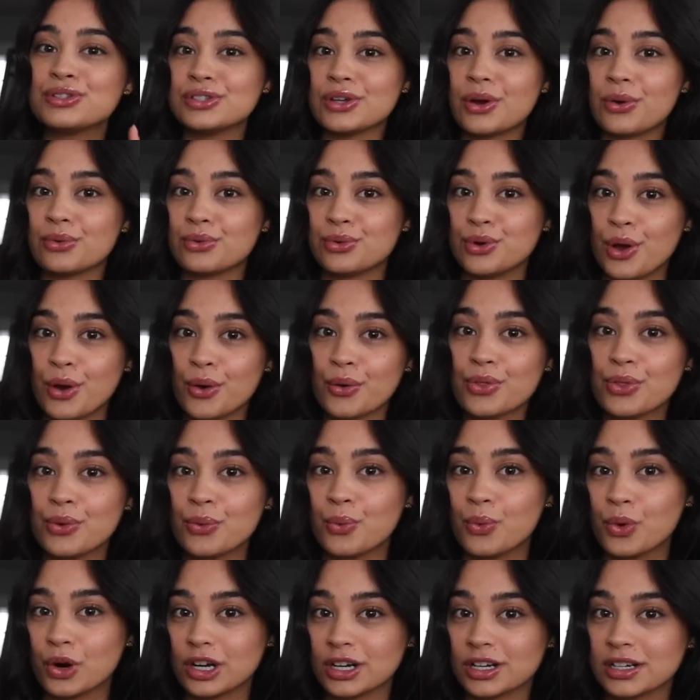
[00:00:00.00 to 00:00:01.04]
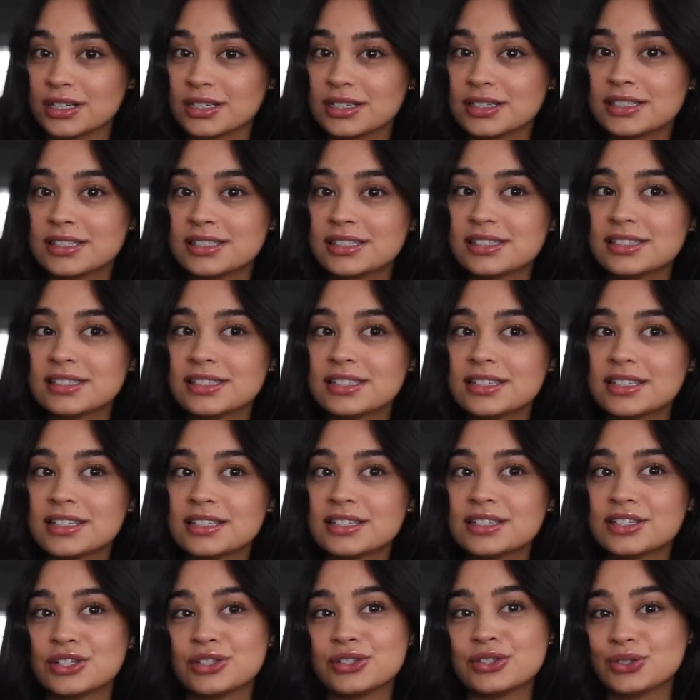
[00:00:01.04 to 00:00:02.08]
don't know the words
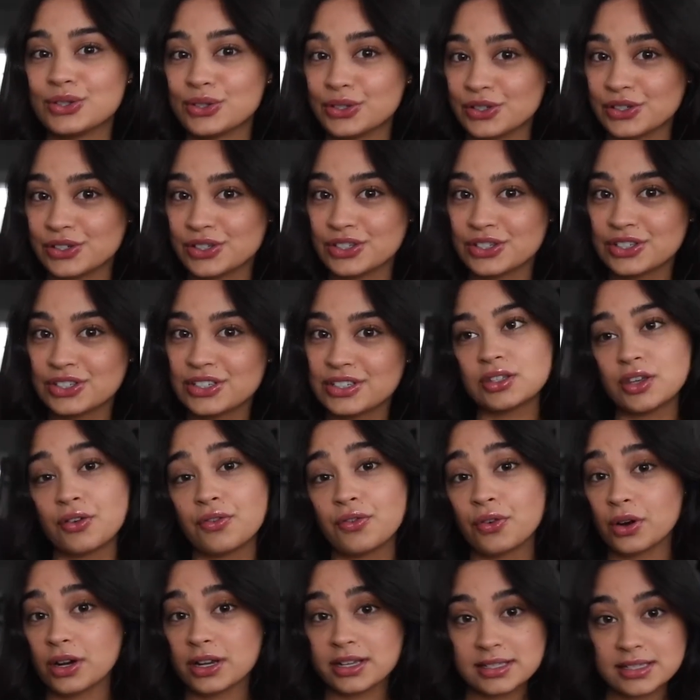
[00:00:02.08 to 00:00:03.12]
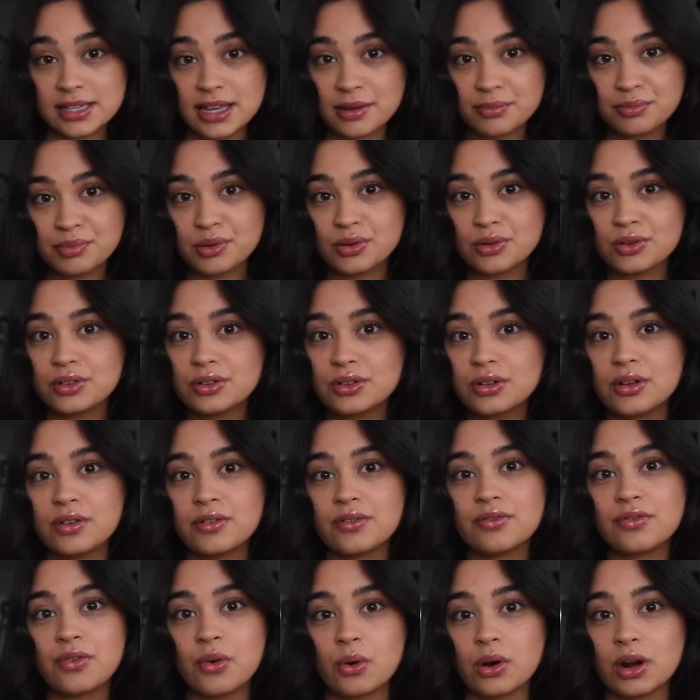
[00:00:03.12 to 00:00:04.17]
to search. So for example,
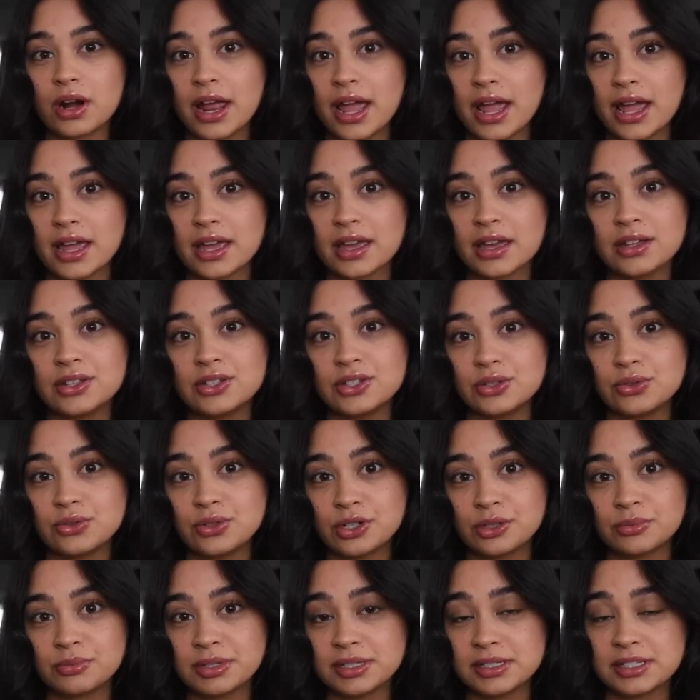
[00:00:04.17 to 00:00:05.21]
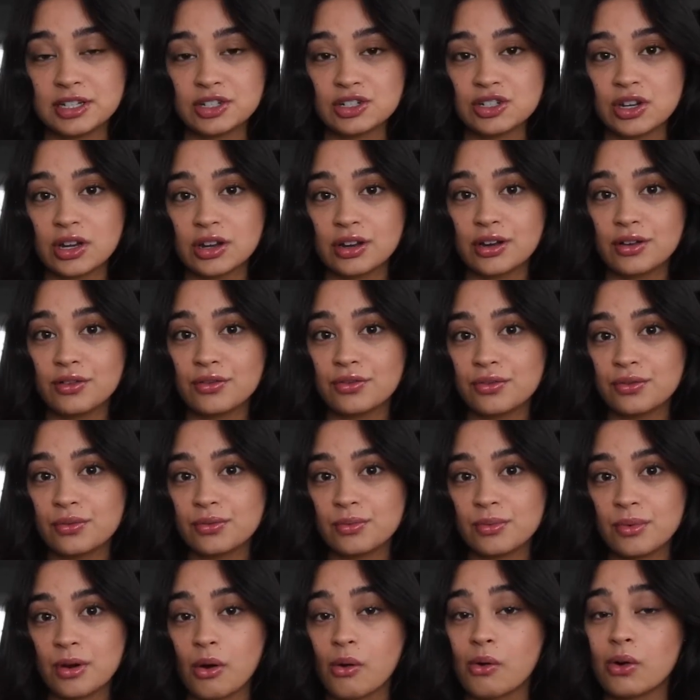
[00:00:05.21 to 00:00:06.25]
for a junior position
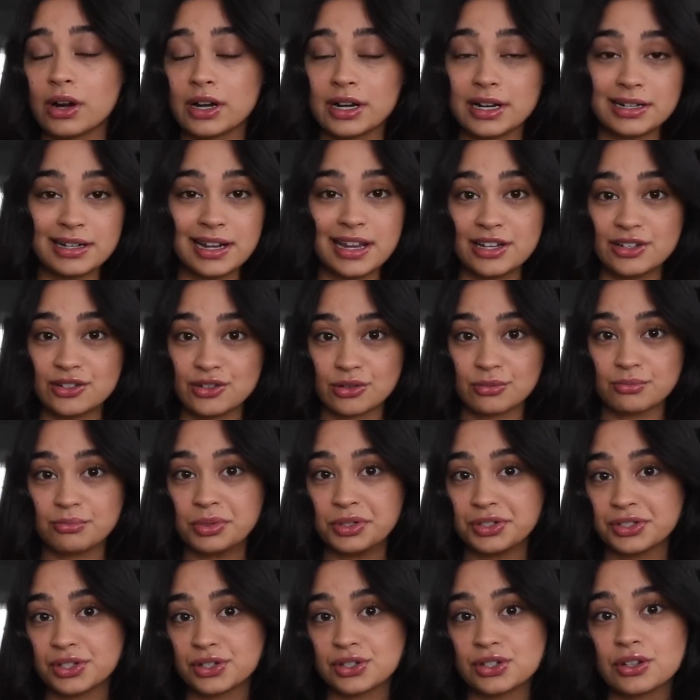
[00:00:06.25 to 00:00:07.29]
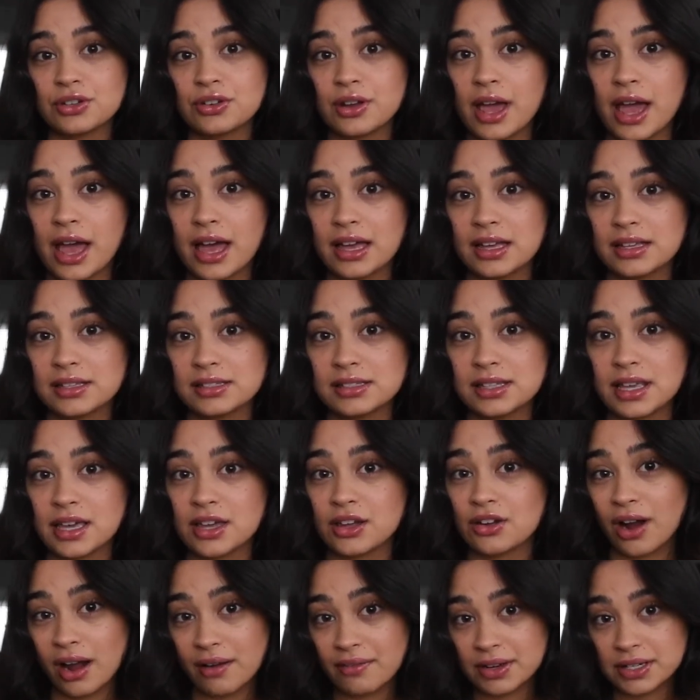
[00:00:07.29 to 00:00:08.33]
or an intern position as a
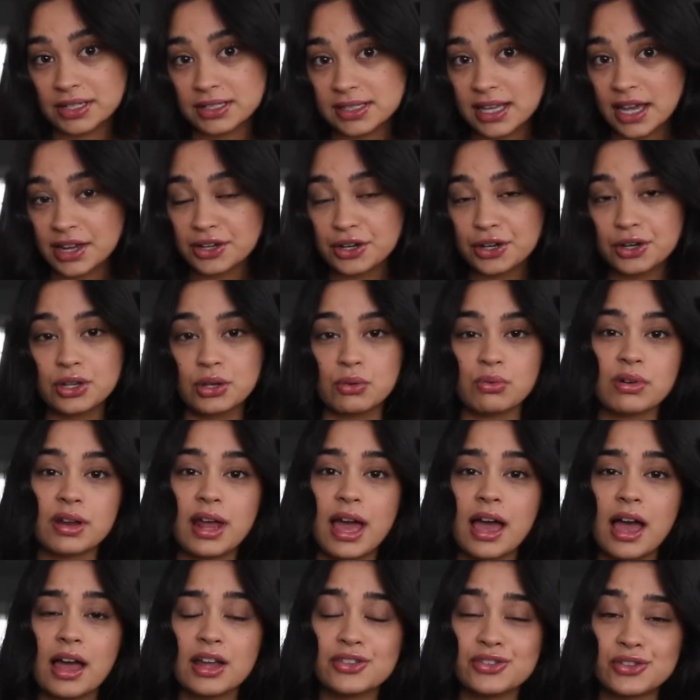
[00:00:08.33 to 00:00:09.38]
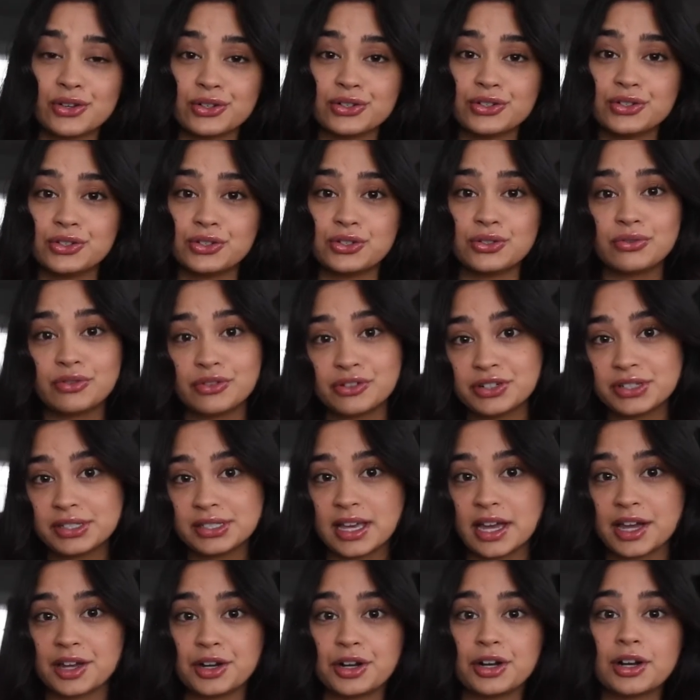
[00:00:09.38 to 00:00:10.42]
graphic designer, you would search junior
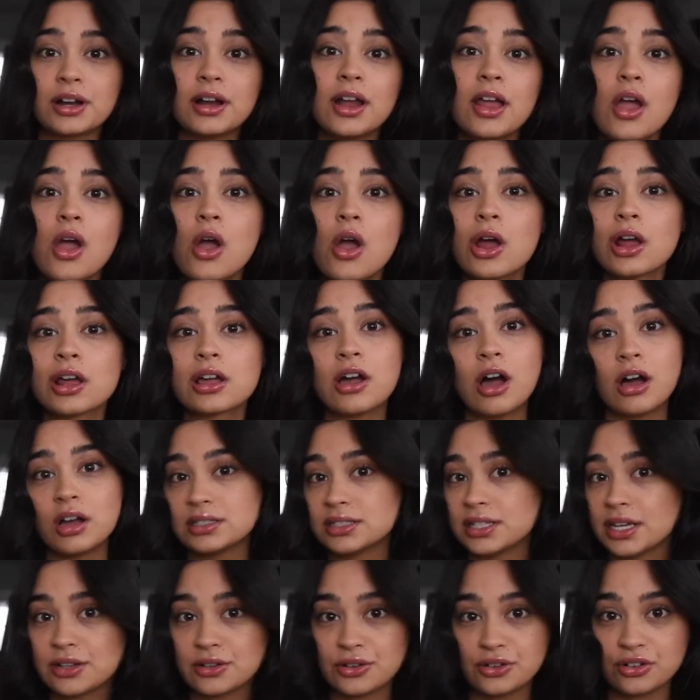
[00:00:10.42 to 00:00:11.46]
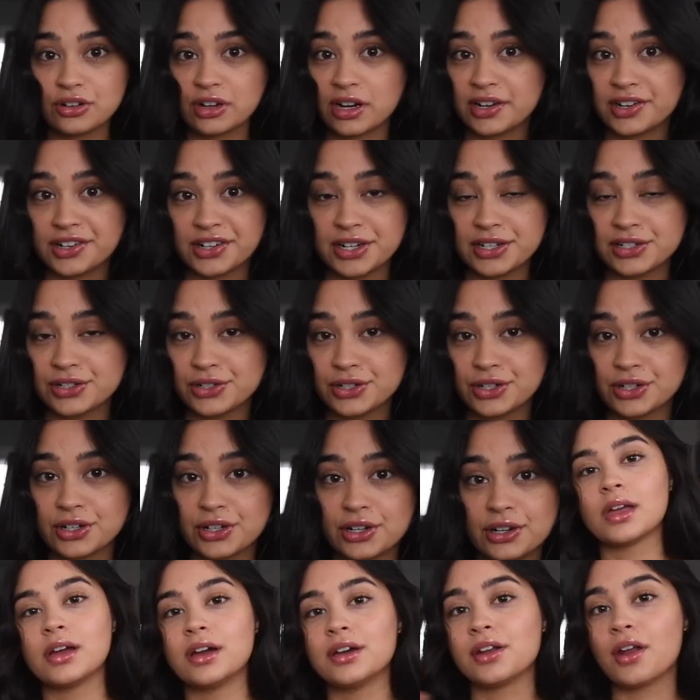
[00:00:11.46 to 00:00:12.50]
designer, content creator
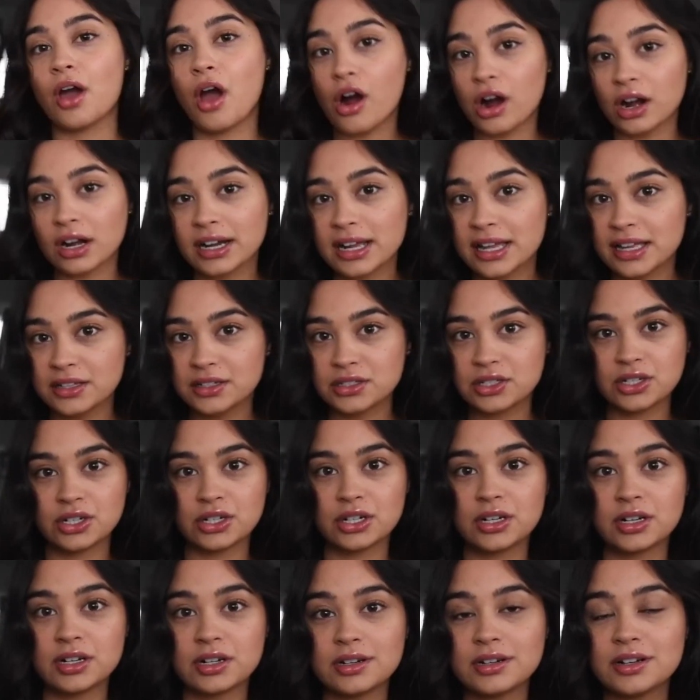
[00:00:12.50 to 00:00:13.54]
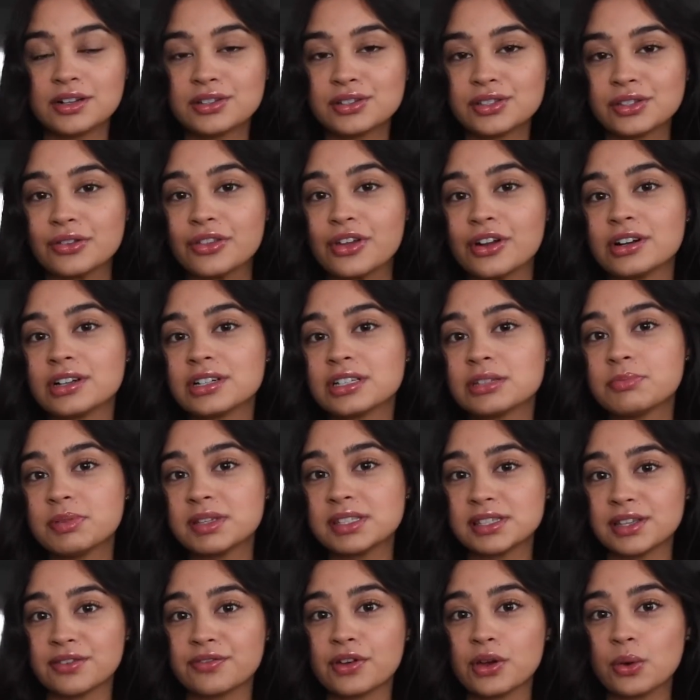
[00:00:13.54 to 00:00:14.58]
intern, an art intern. So there are
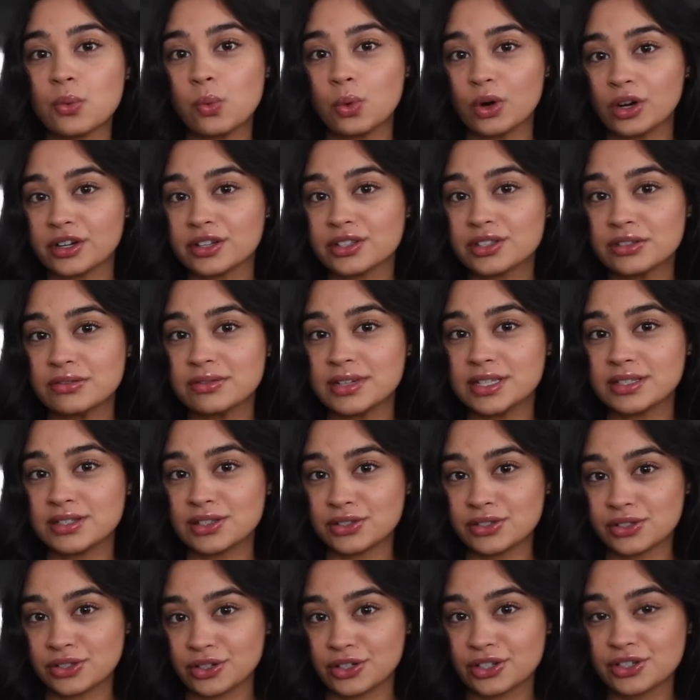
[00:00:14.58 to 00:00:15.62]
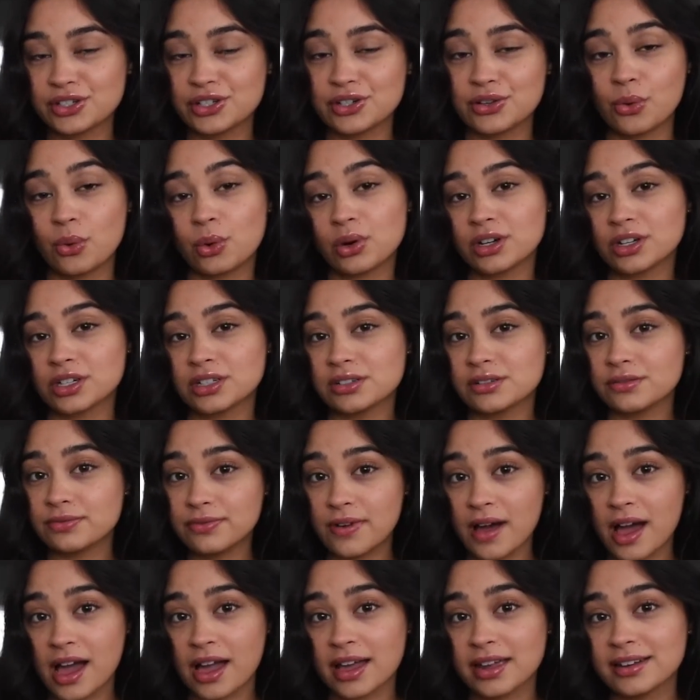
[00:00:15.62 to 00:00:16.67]
specific words you need to search in order to
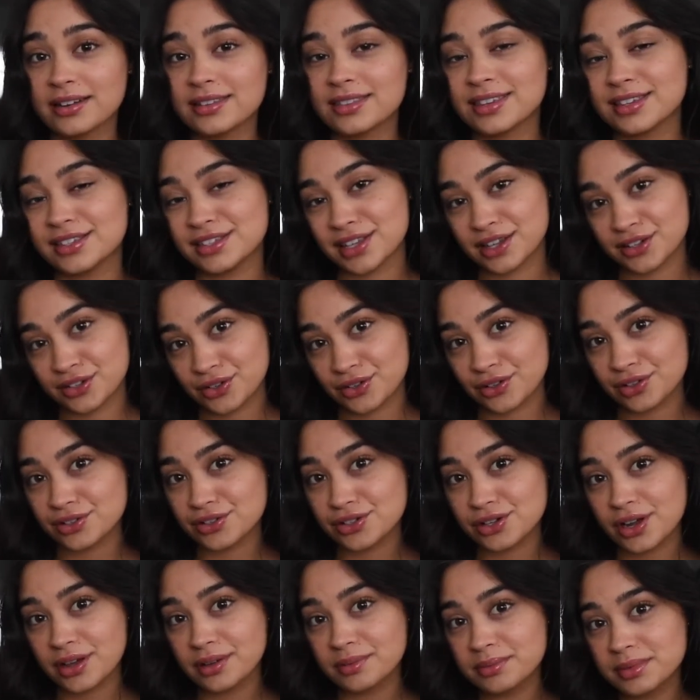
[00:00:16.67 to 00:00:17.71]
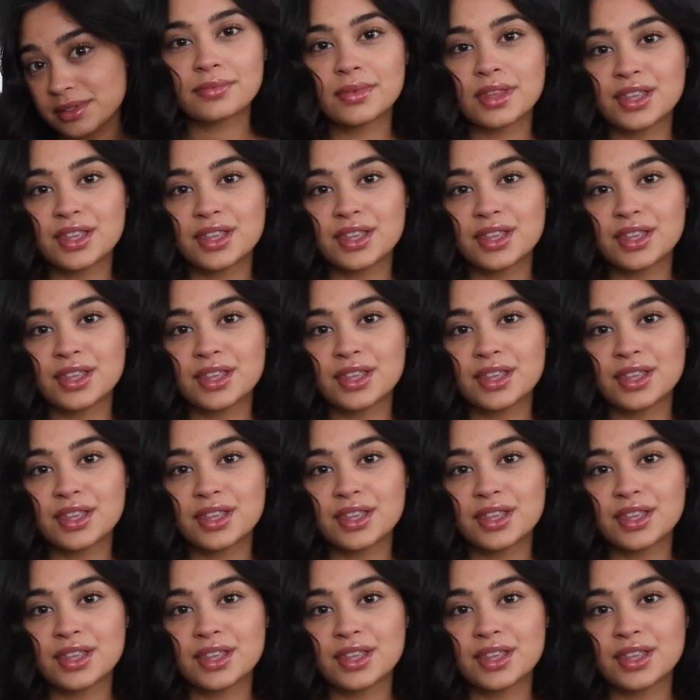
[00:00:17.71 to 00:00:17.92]
find these internships.